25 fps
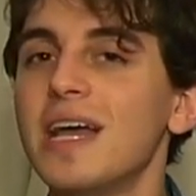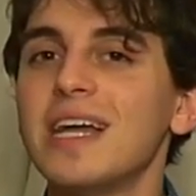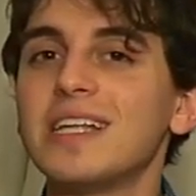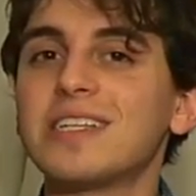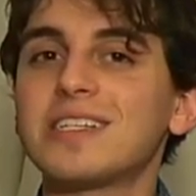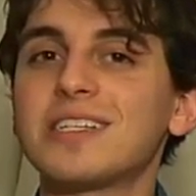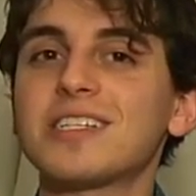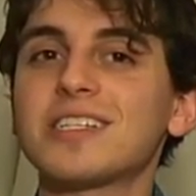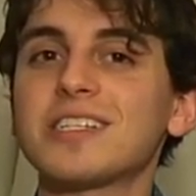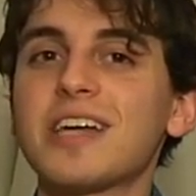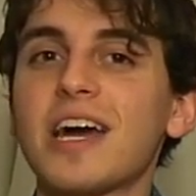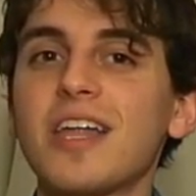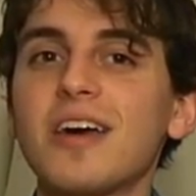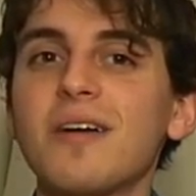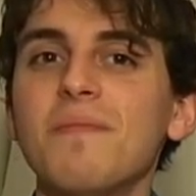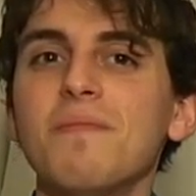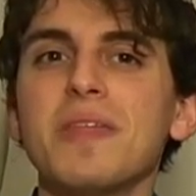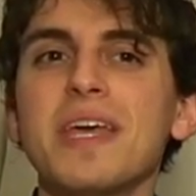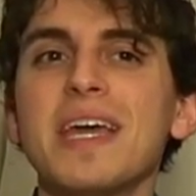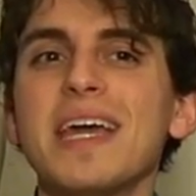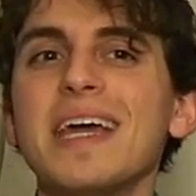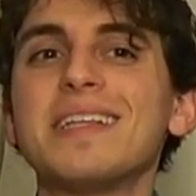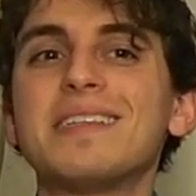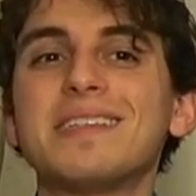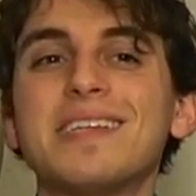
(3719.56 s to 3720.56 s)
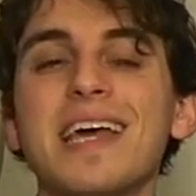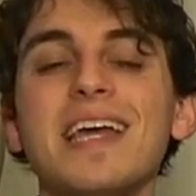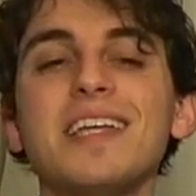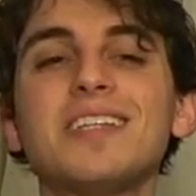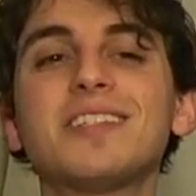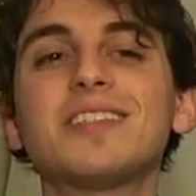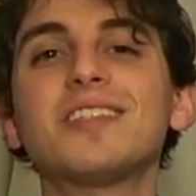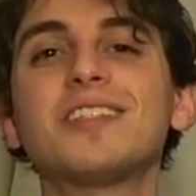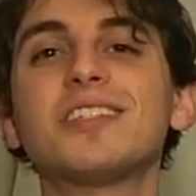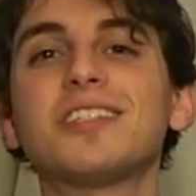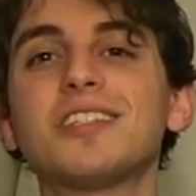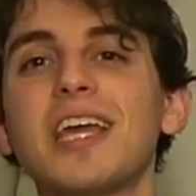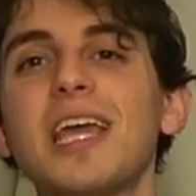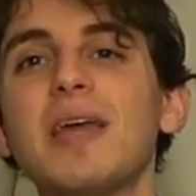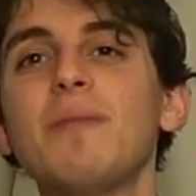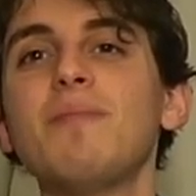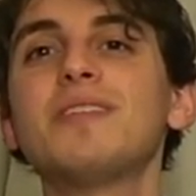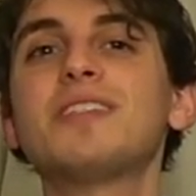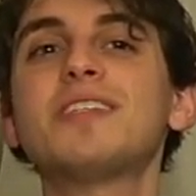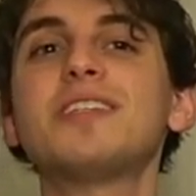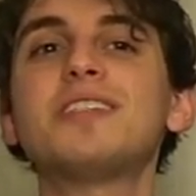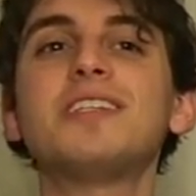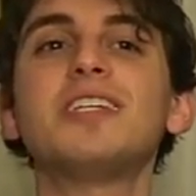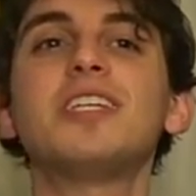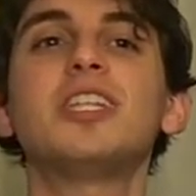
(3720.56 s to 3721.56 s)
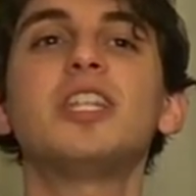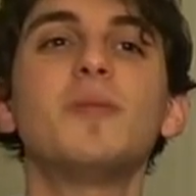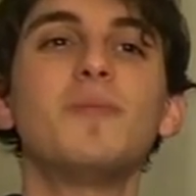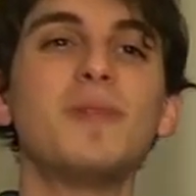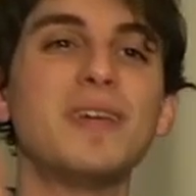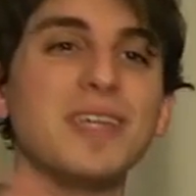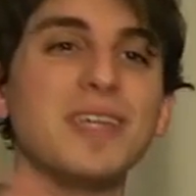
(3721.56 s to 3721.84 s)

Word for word: It's just kind of it tastes the same as it did in the